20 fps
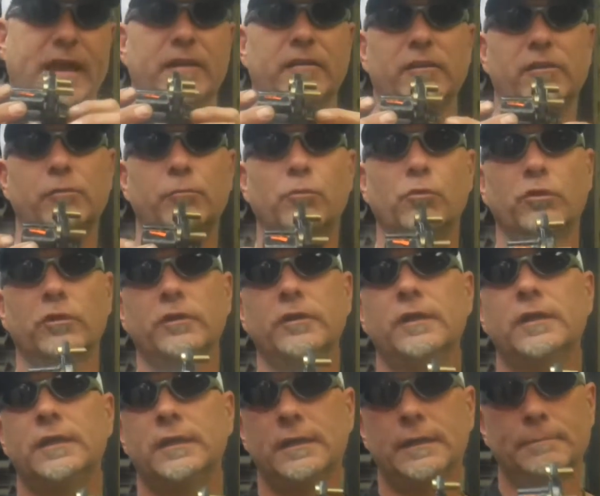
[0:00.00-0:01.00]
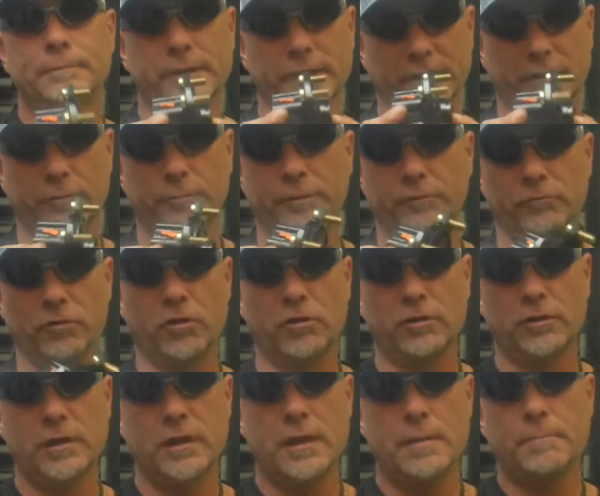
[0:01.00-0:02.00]
a little more, but I could be wrong.
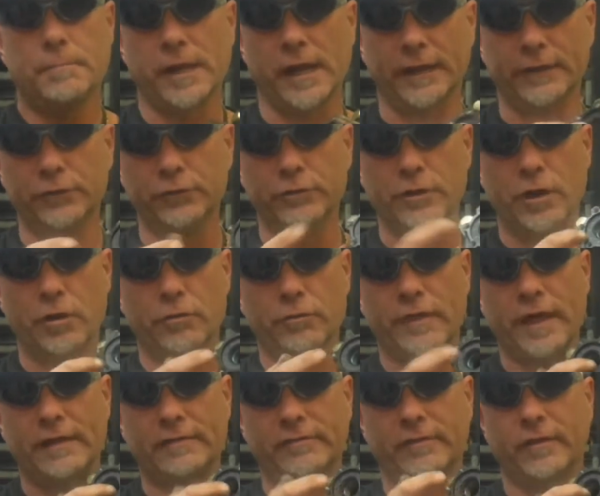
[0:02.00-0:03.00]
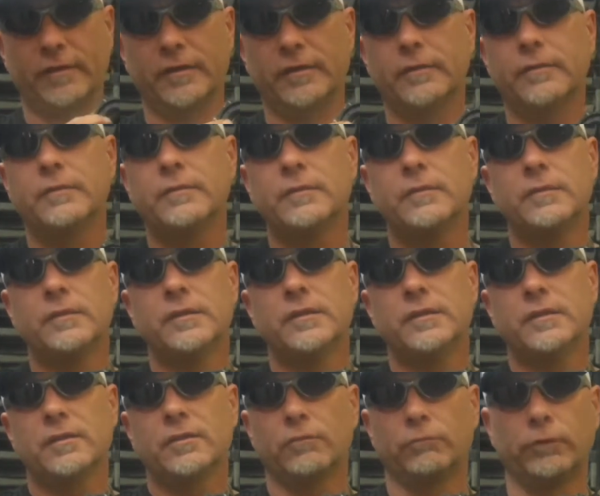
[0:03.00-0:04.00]
But I do know that the
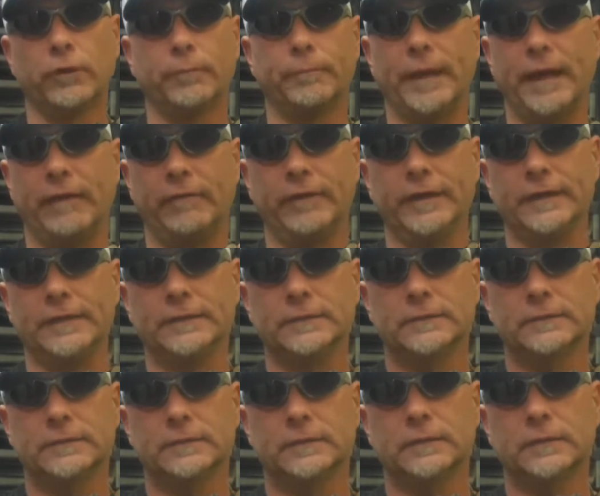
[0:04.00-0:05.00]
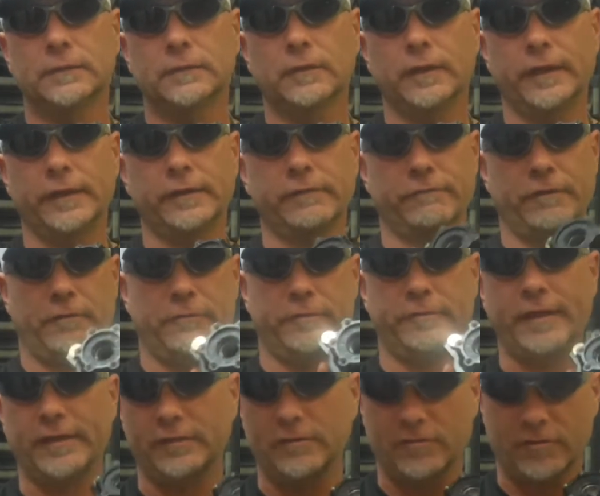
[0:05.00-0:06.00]
rear bearing, like if I were to
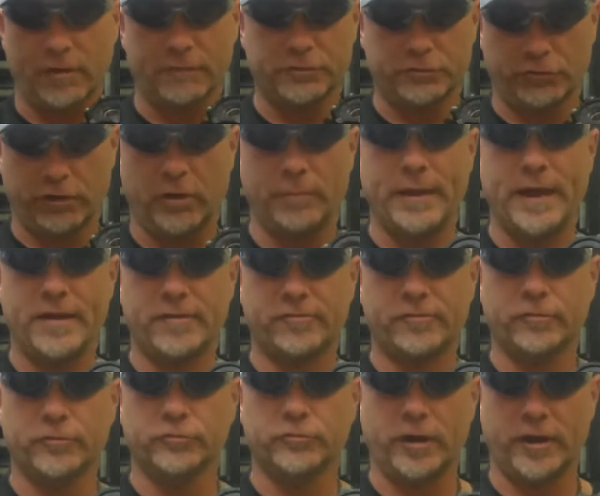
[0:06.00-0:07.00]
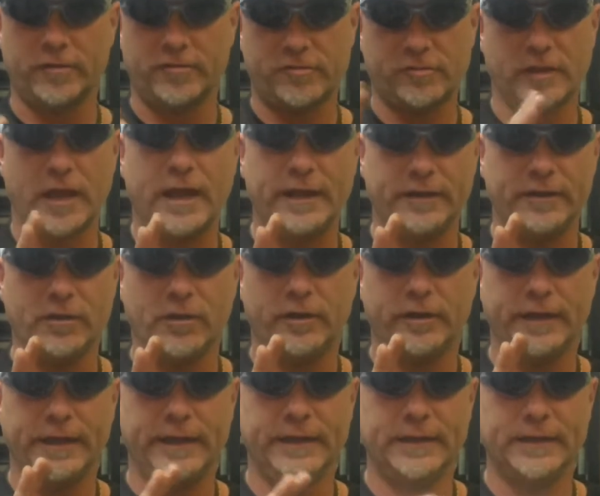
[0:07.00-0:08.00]
take this off a Trailmaster and try to slide it on
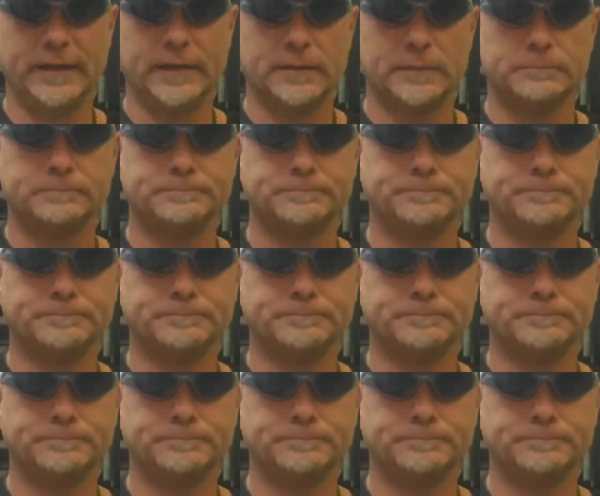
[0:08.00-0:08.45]
a